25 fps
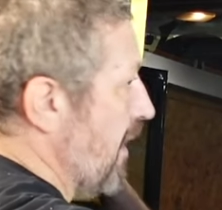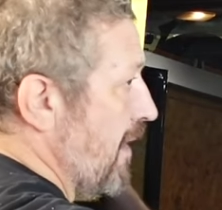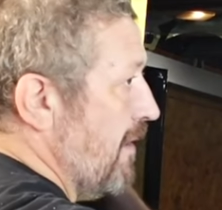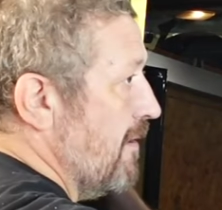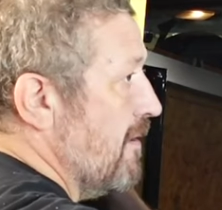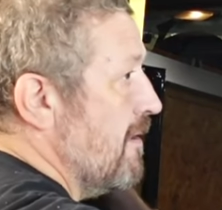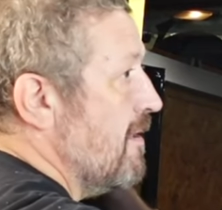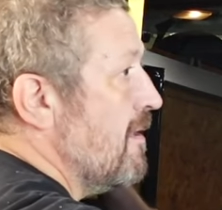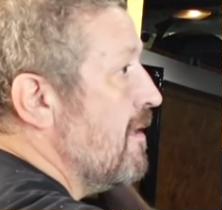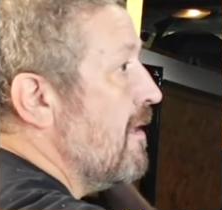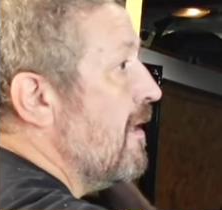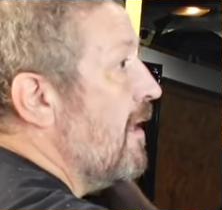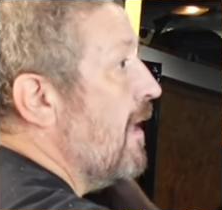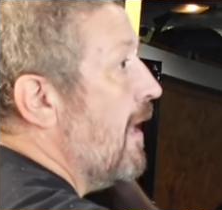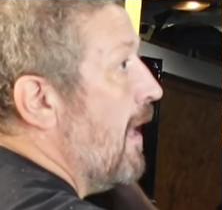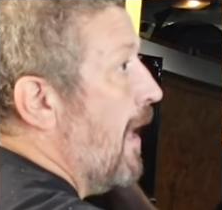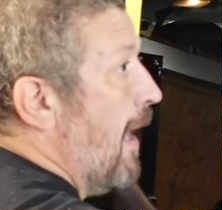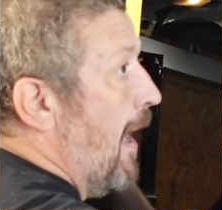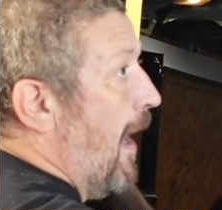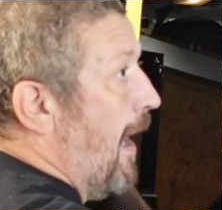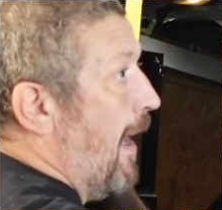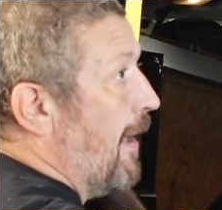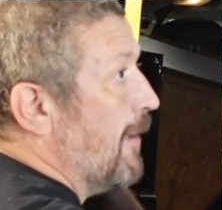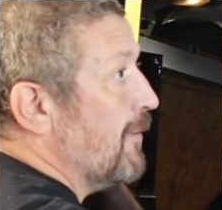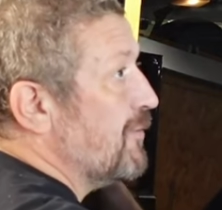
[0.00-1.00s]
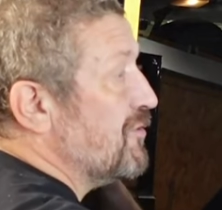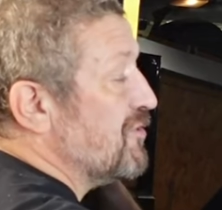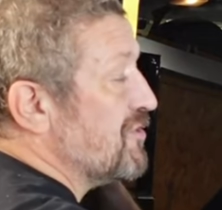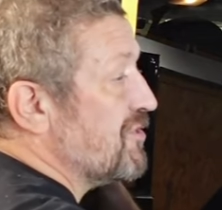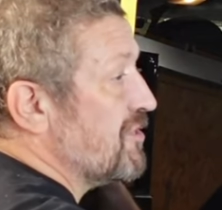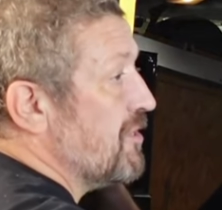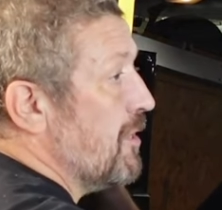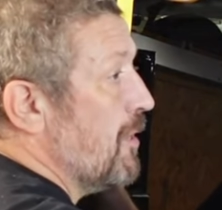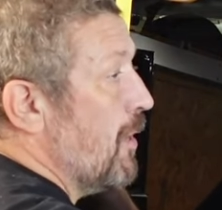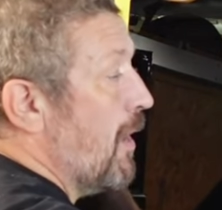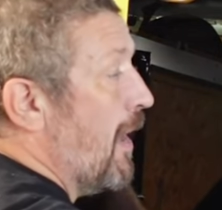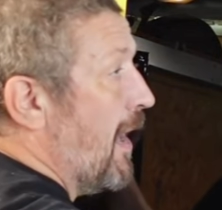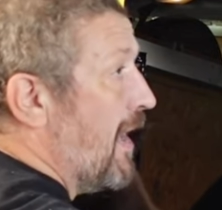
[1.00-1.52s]
it and
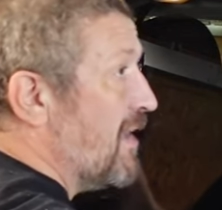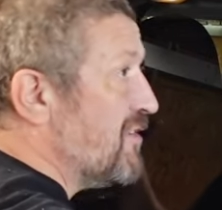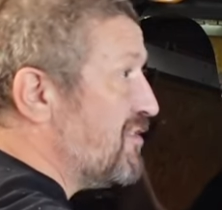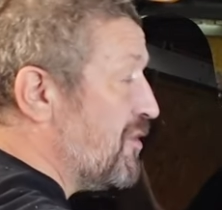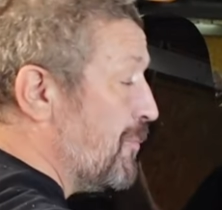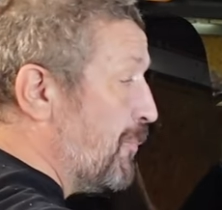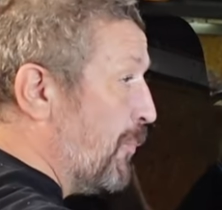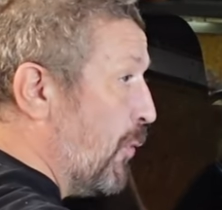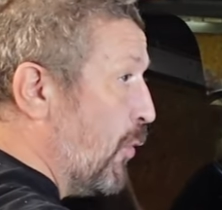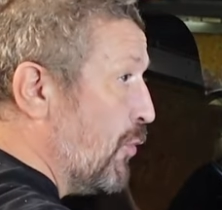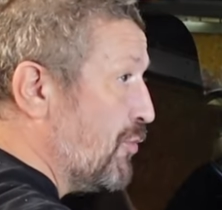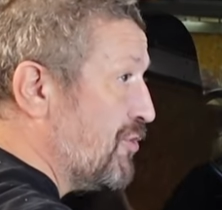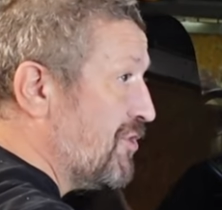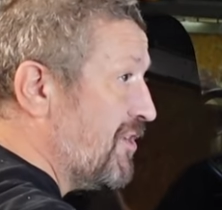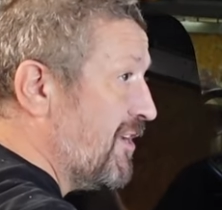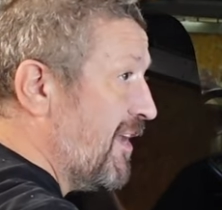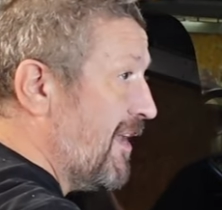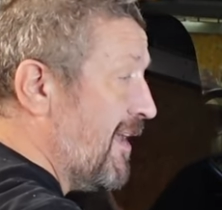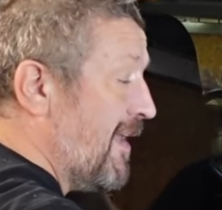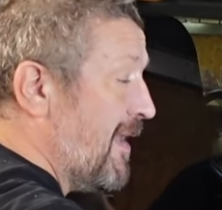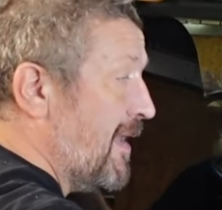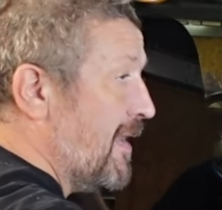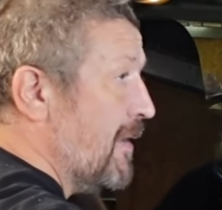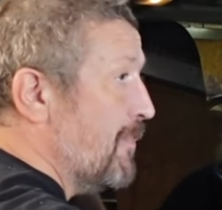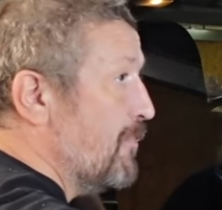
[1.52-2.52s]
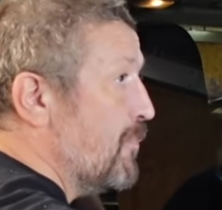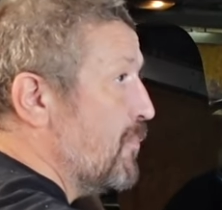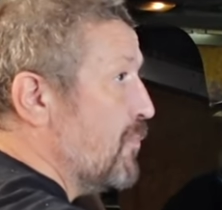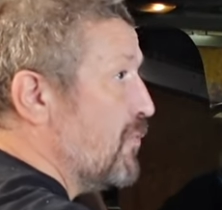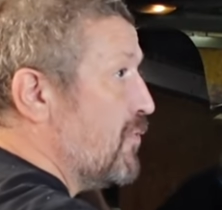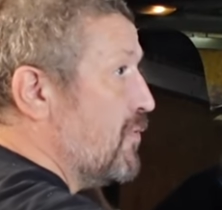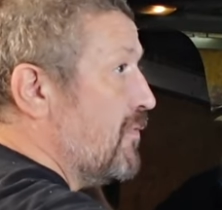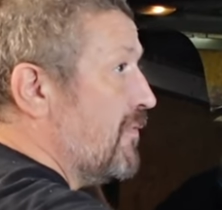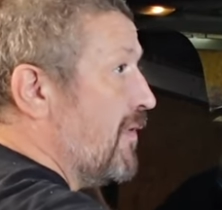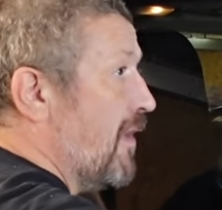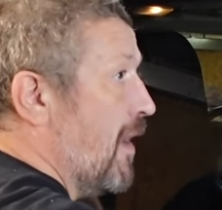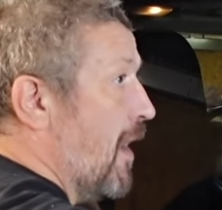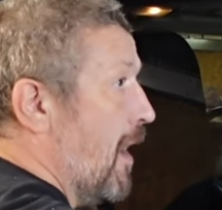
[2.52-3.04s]
just as you're pushing it in,
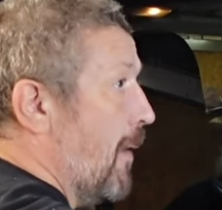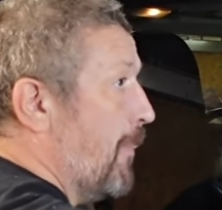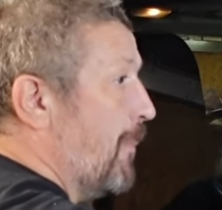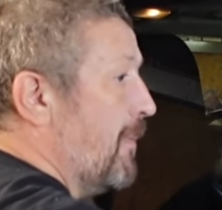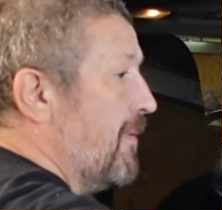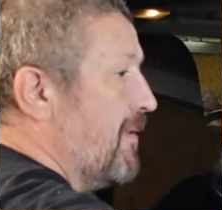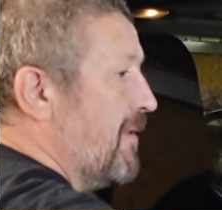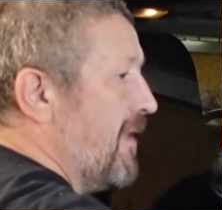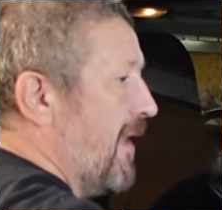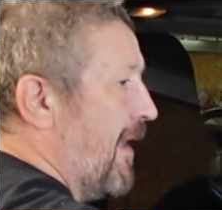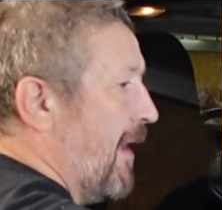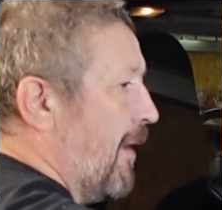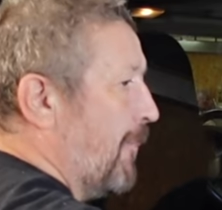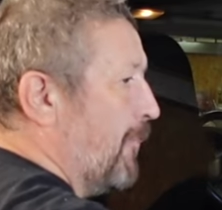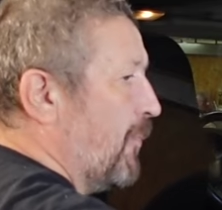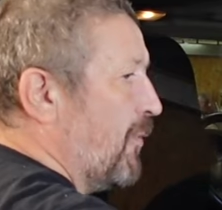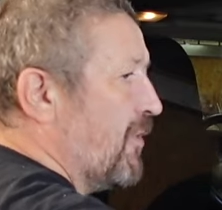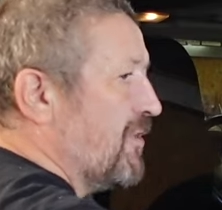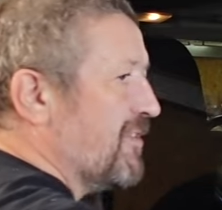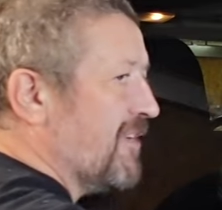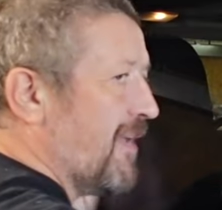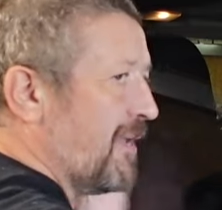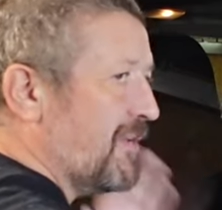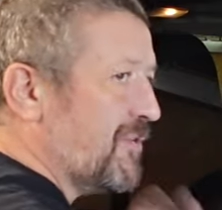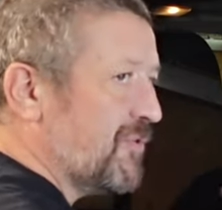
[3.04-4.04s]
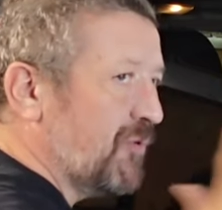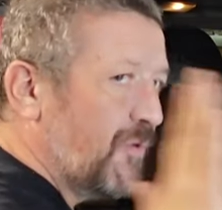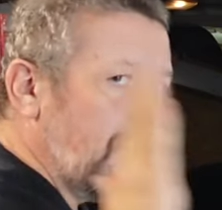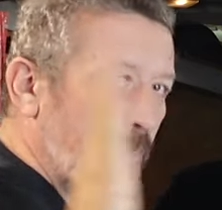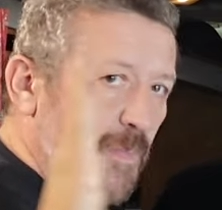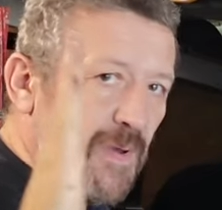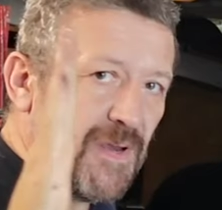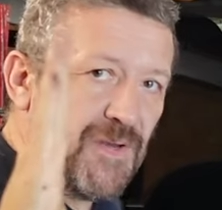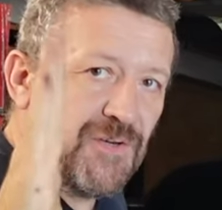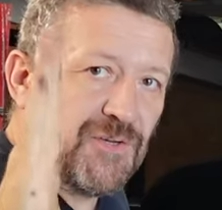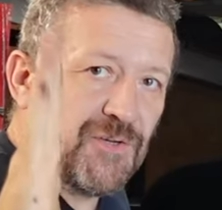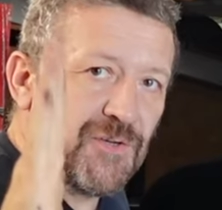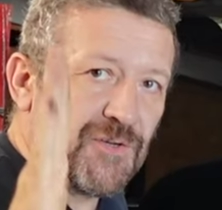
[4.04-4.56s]
move it up and down because that sort
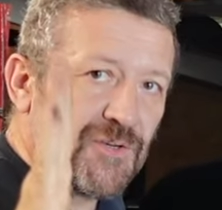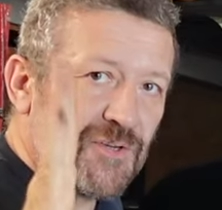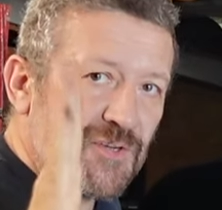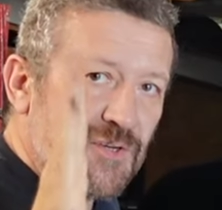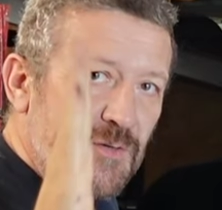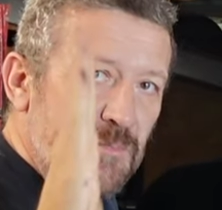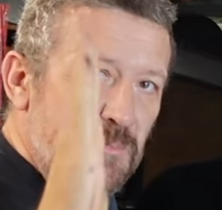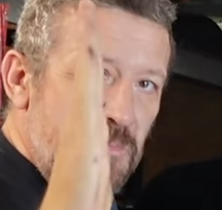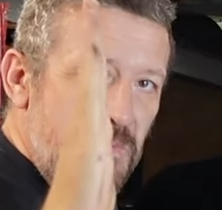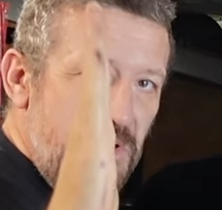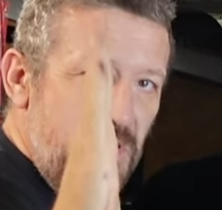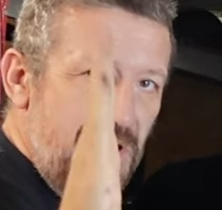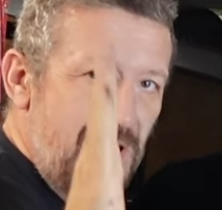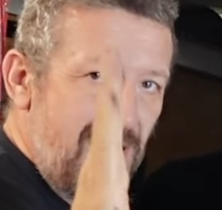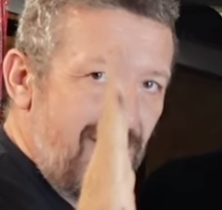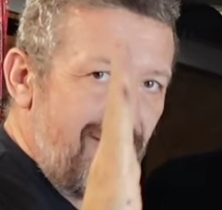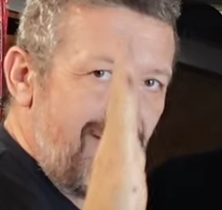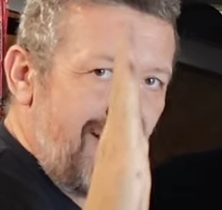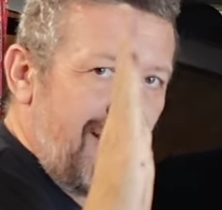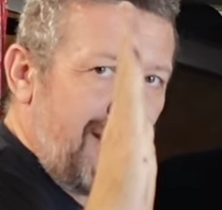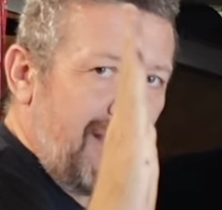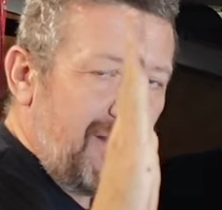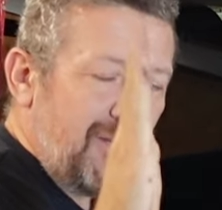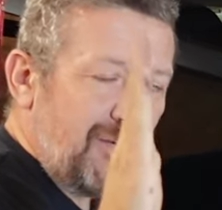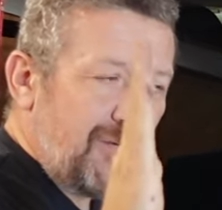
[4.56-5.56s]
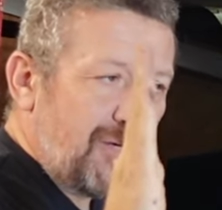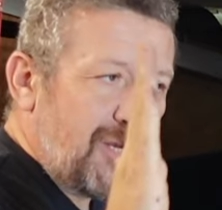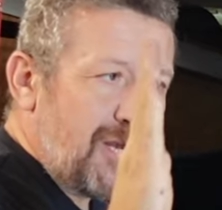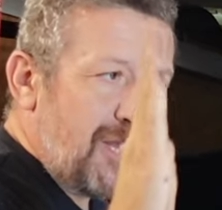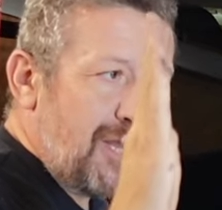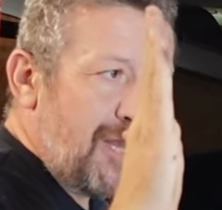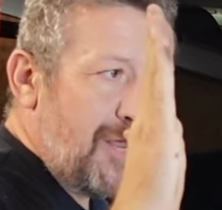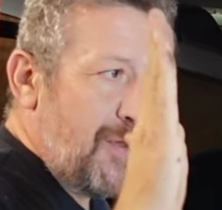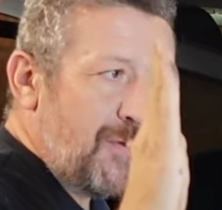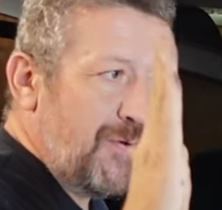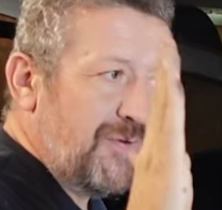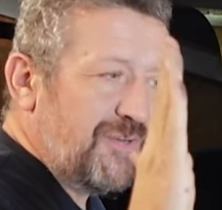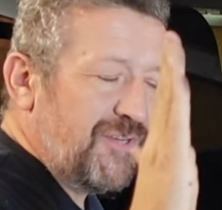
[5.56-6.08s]
of means you're smearing and
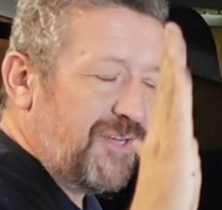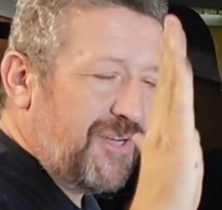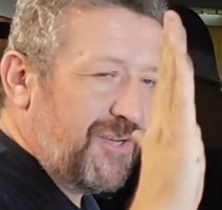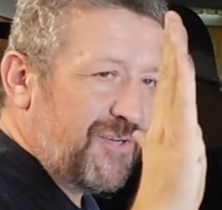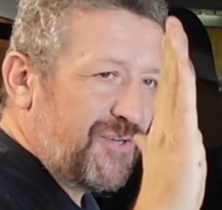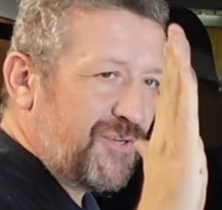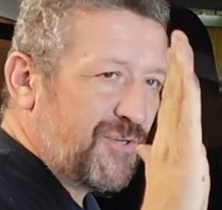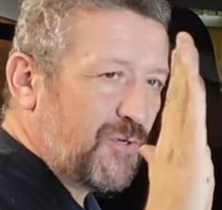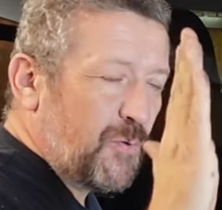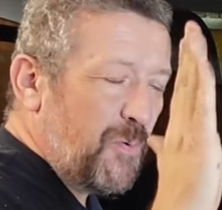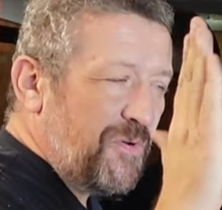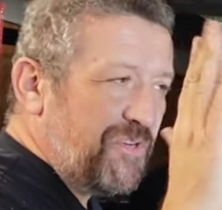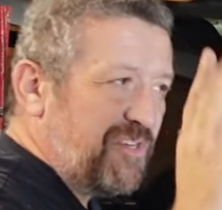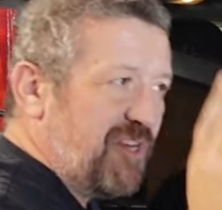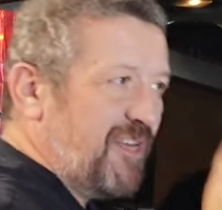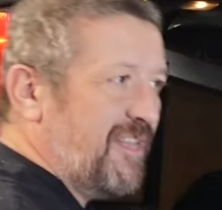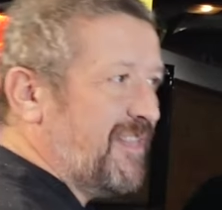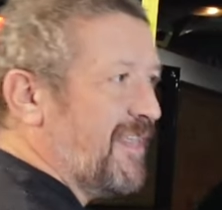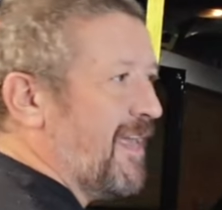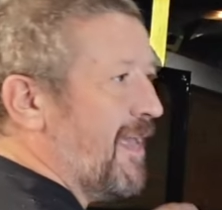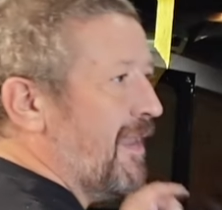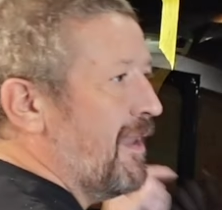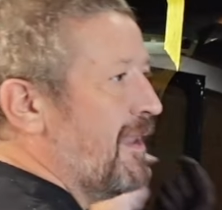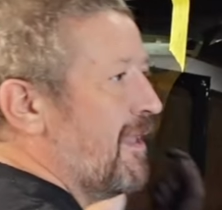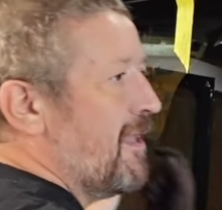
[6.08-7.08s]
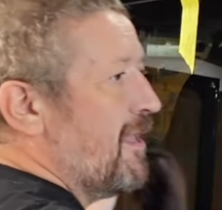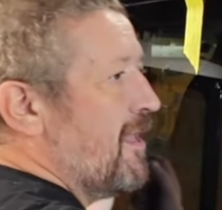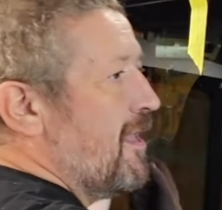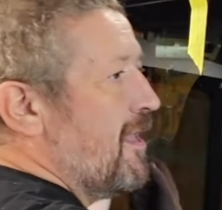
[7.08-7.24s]
closing and squishing that,